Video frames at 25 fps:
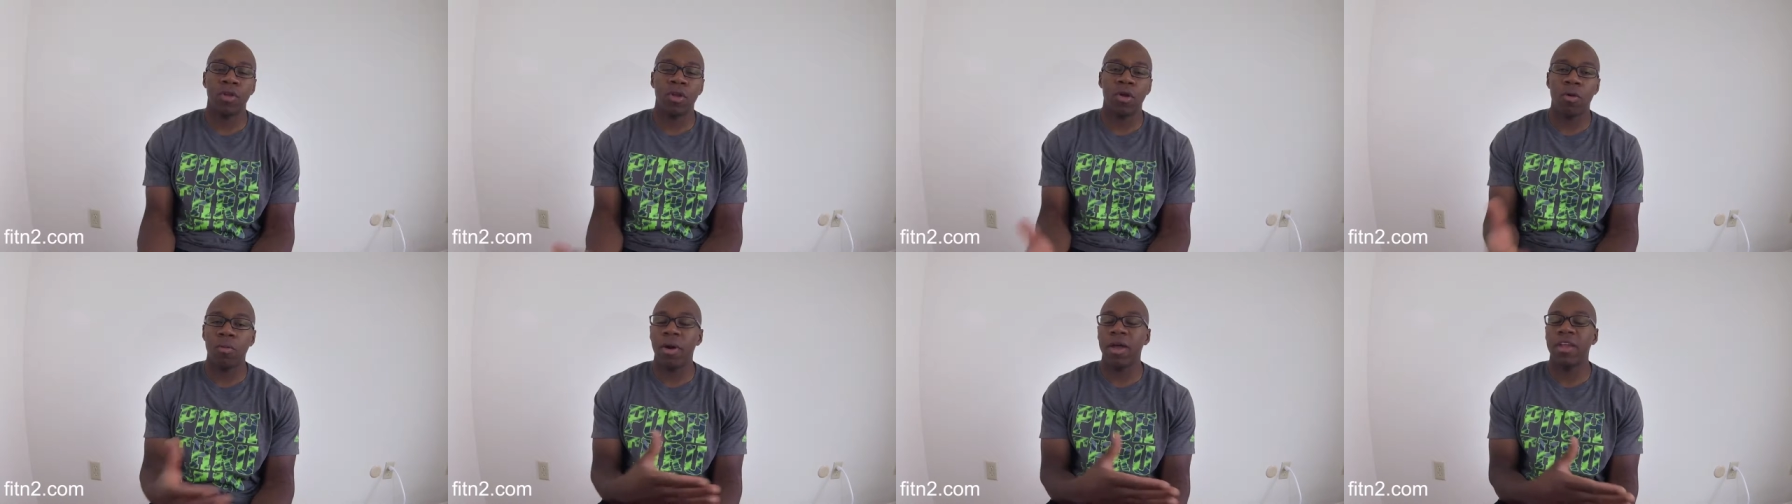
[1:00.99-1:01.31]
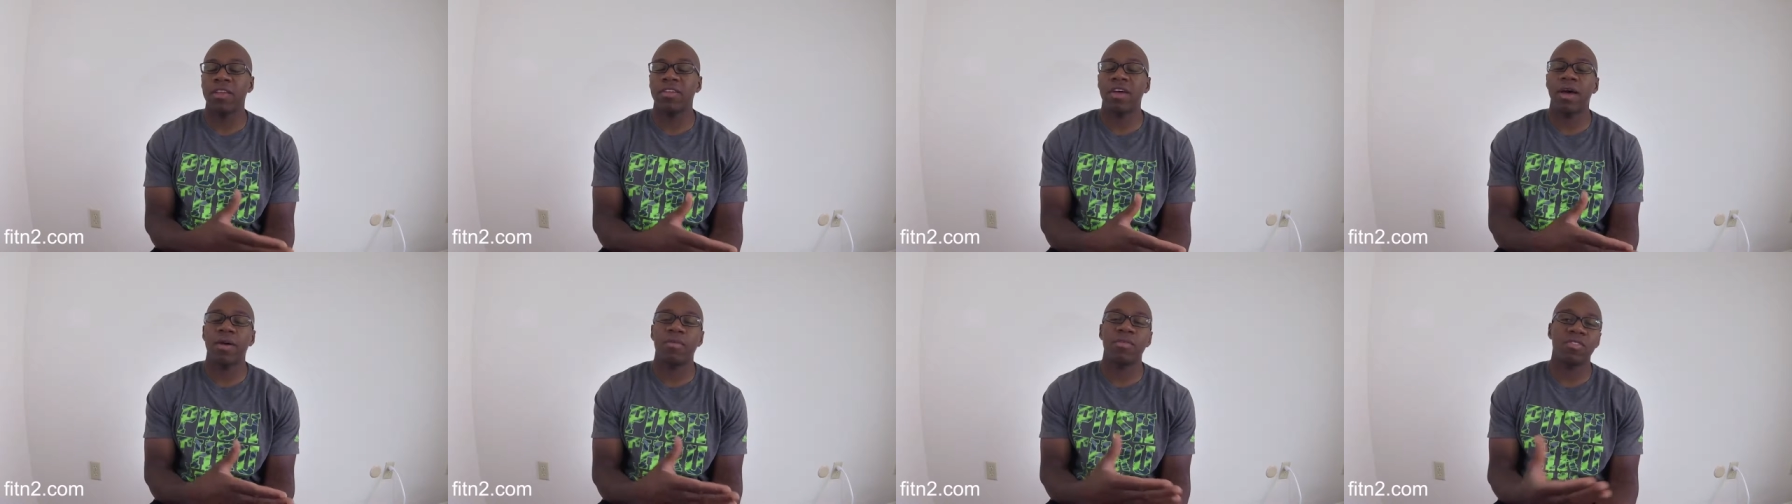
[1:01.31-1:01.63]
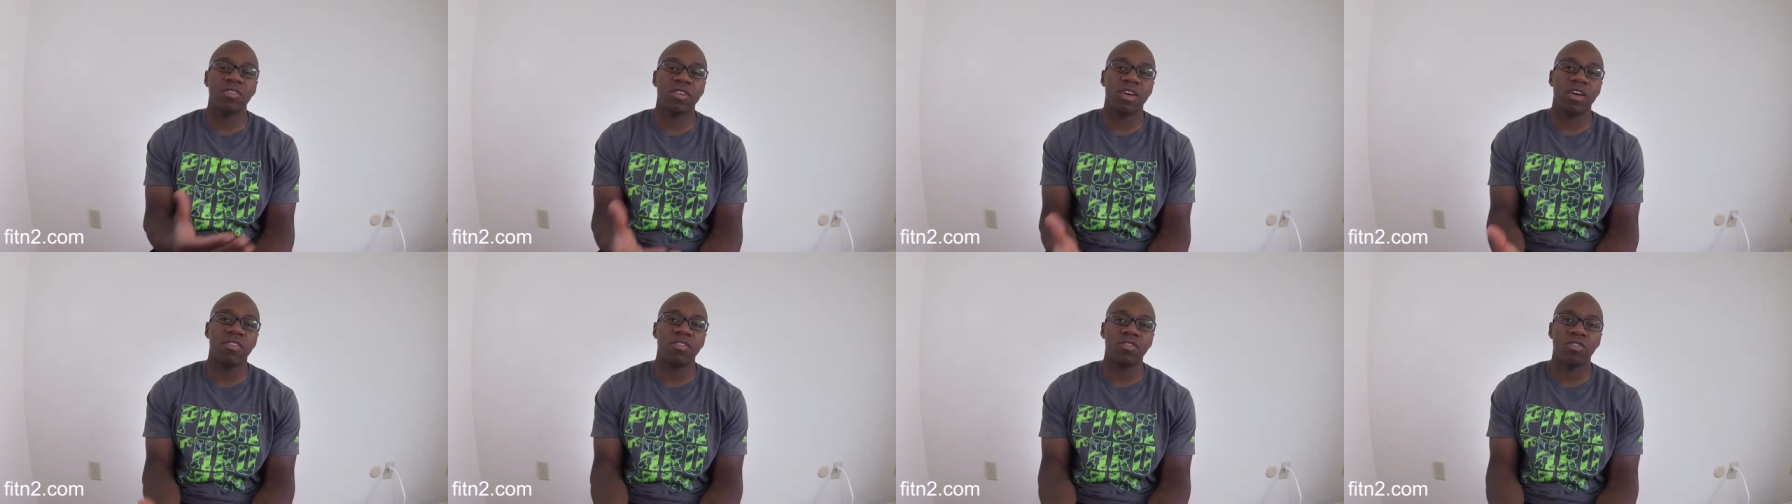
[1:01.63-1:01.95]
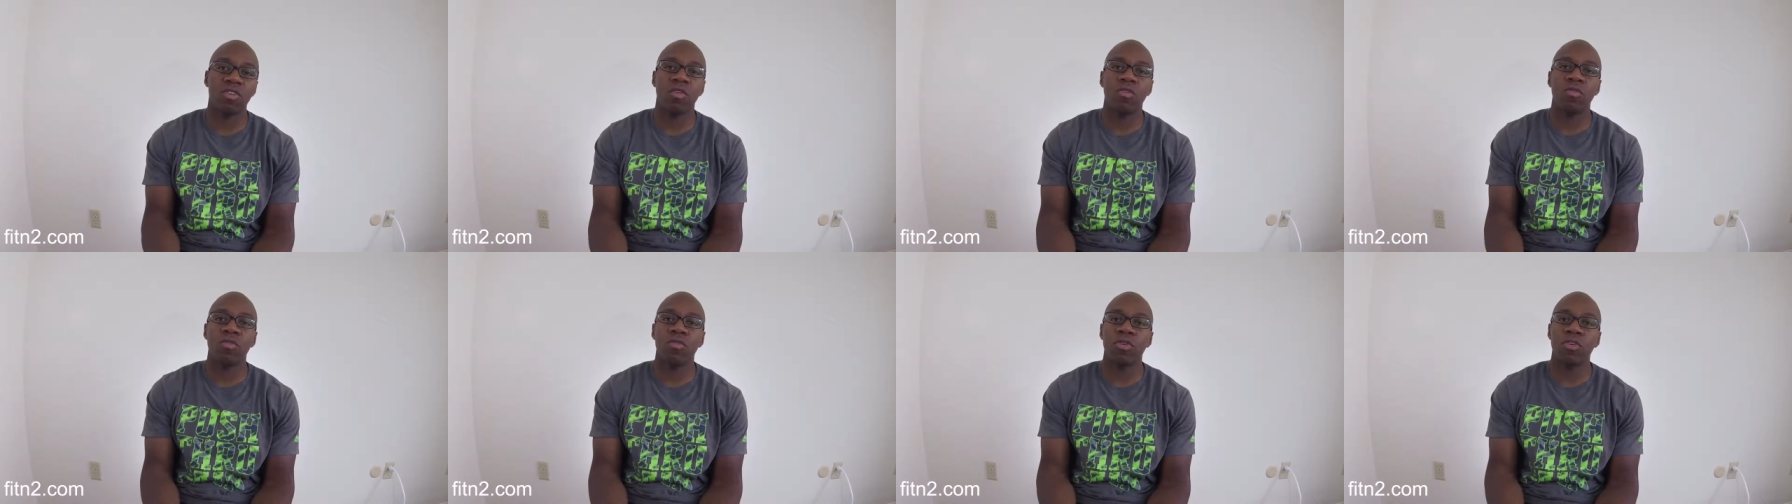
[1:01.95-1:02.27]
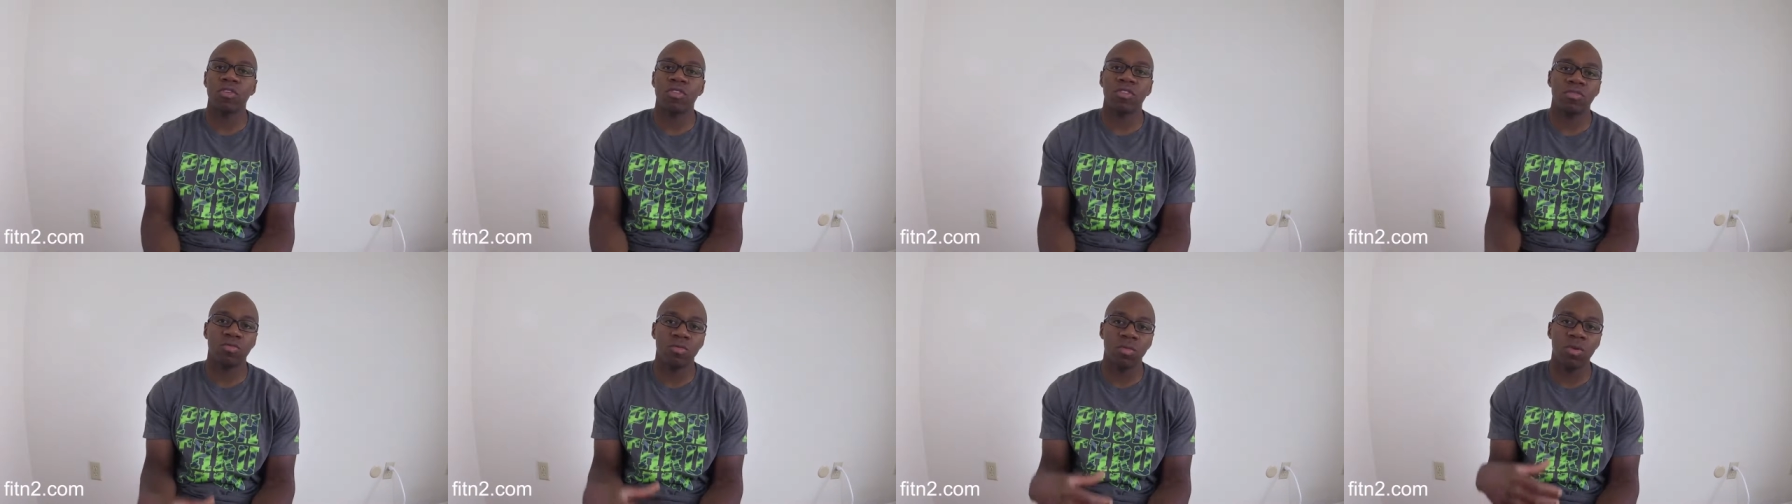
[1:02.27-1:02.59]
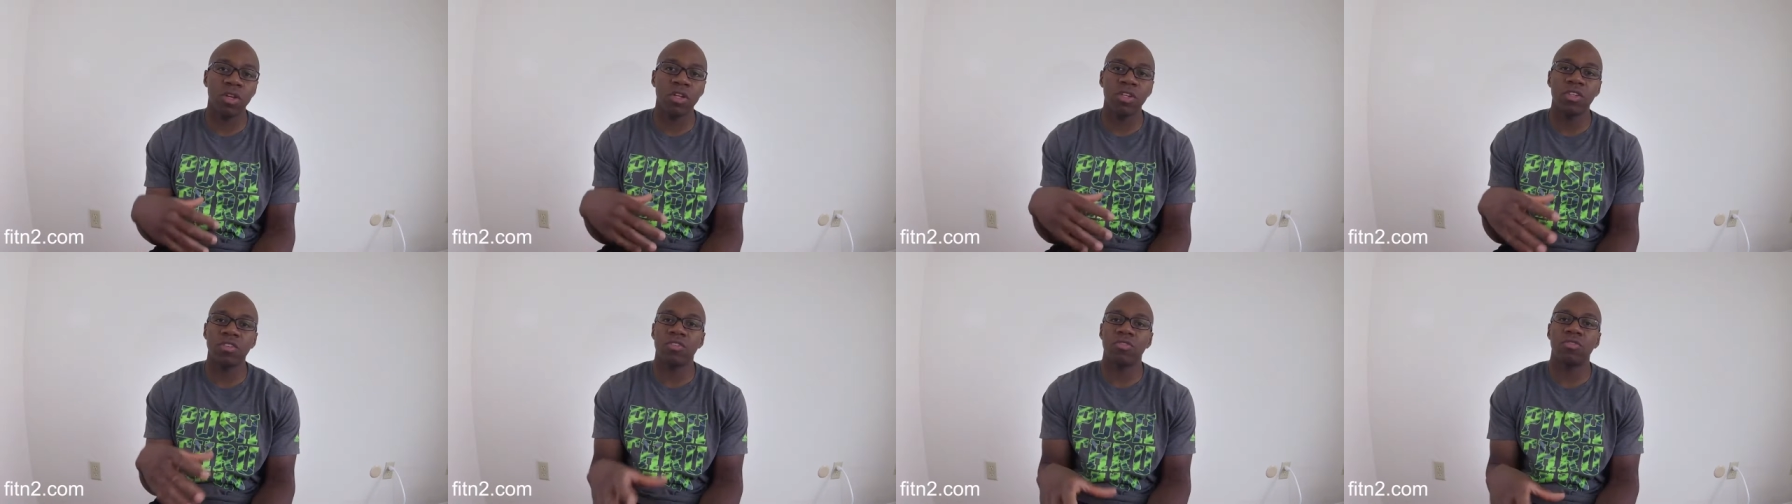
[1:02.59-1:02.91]
you know by the time this cut is over and just
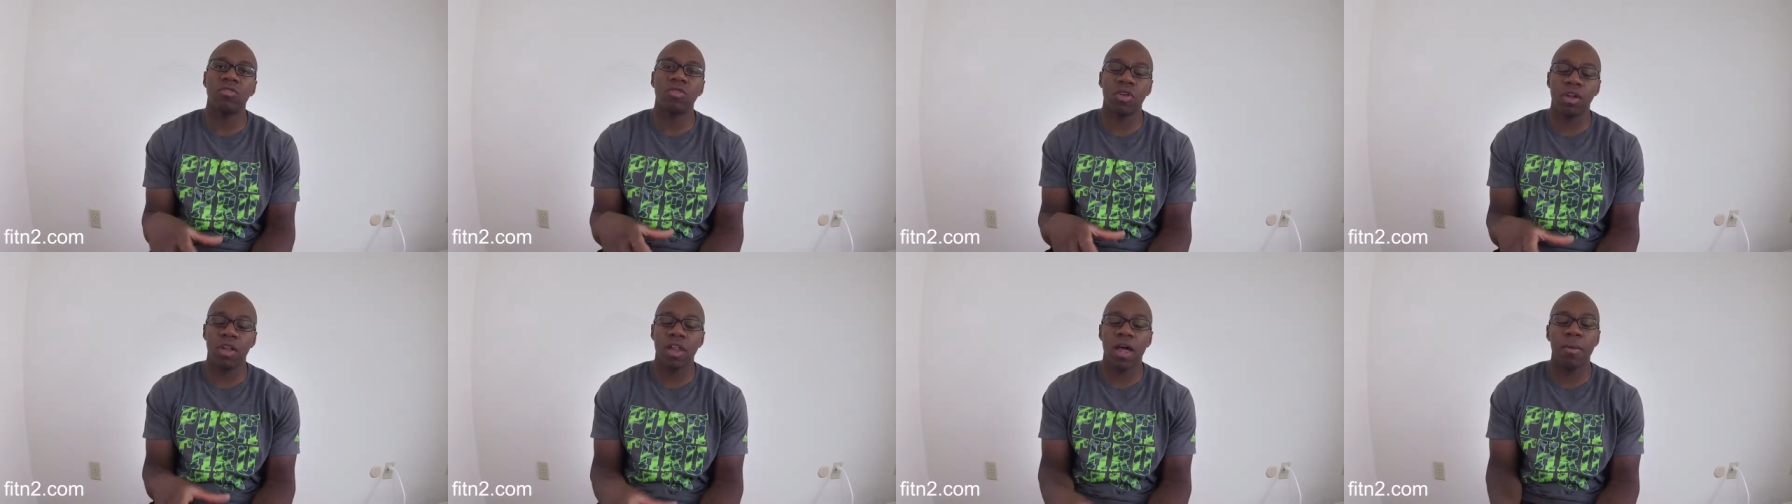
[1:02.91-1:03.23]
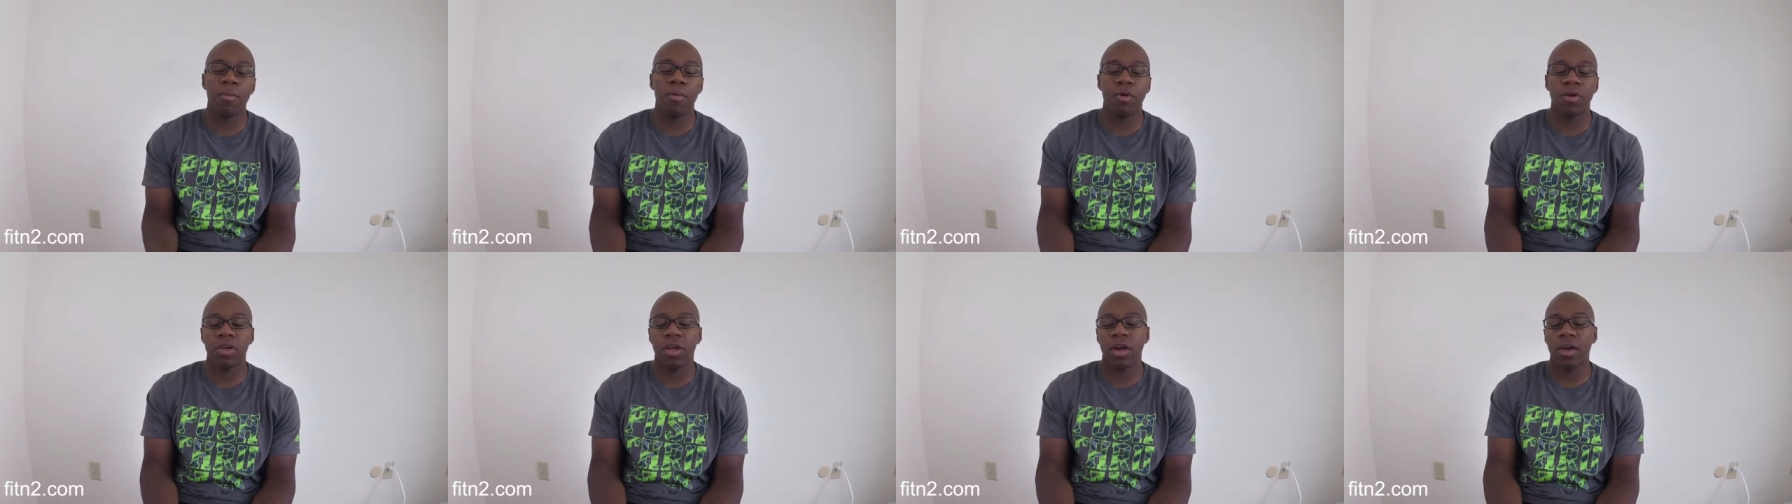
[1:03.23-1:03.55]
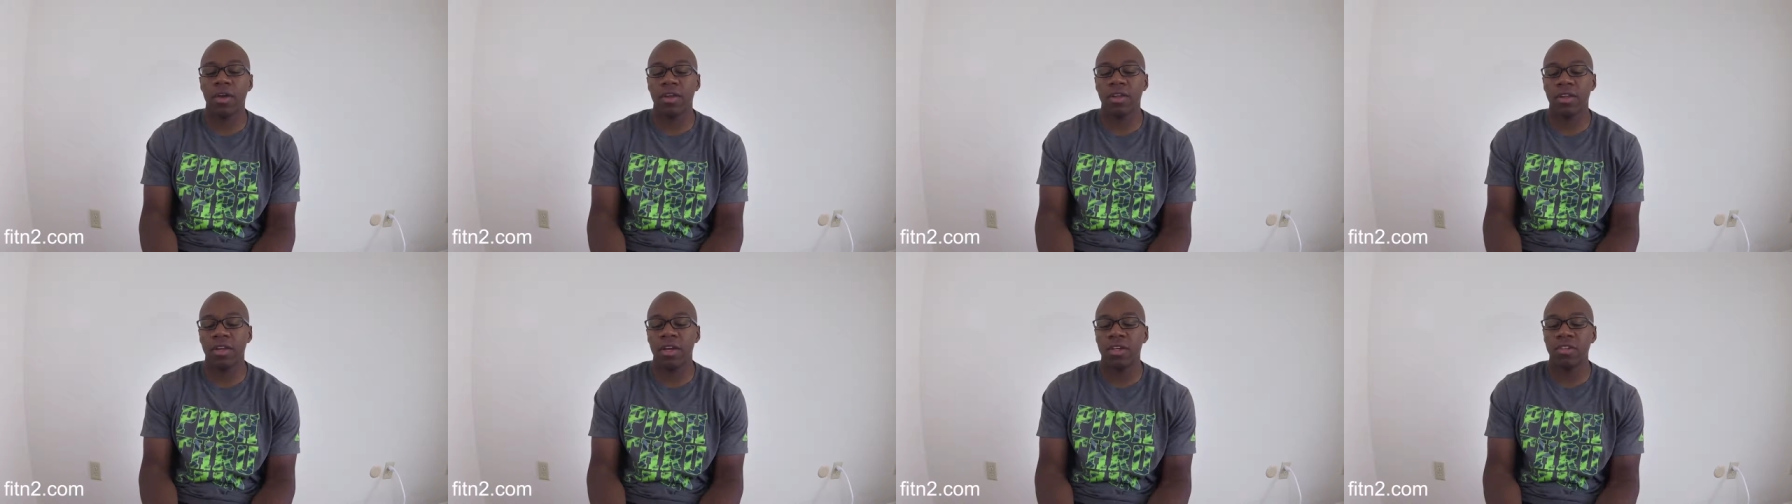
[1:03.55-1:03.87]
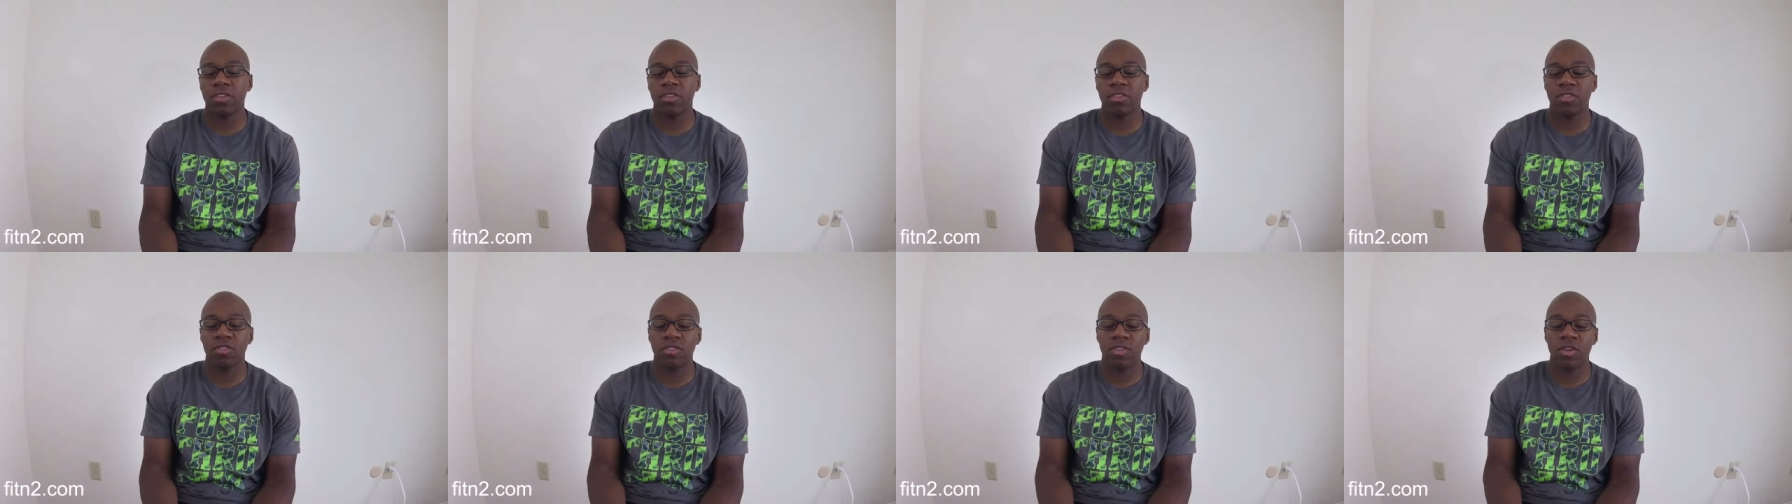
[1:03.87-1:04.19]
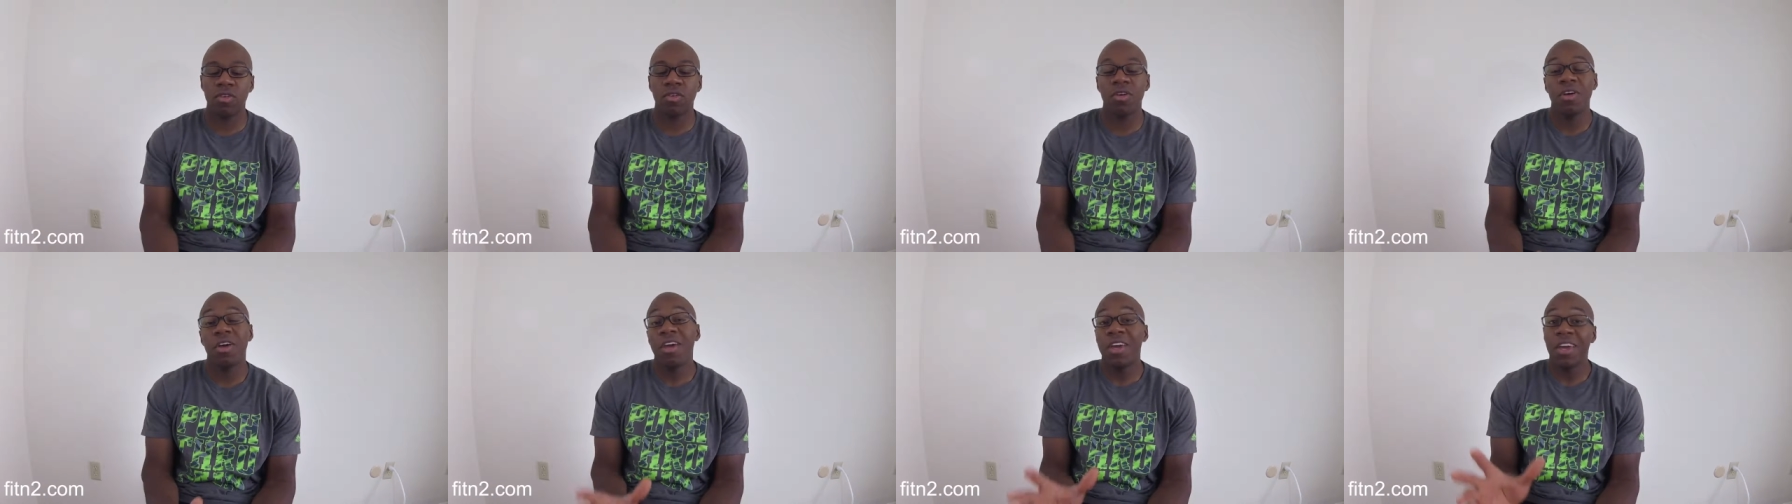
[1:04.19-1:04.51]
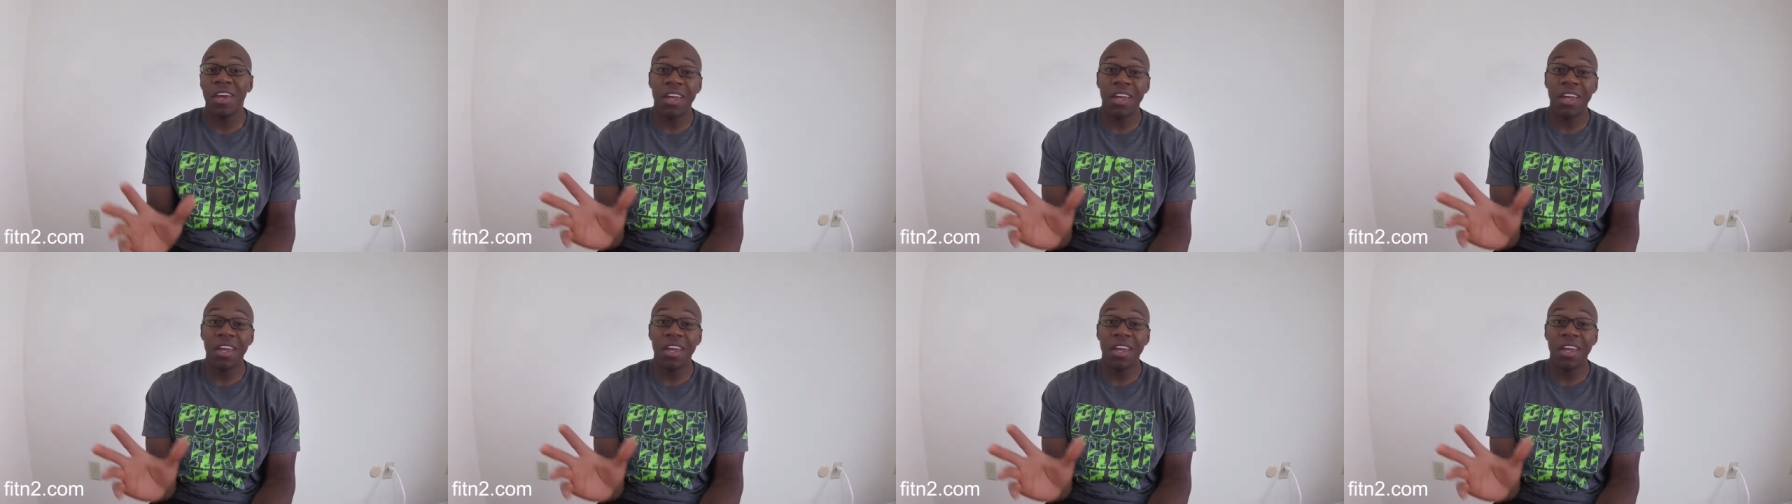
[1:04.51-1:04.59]
really just doing a lot more calculations so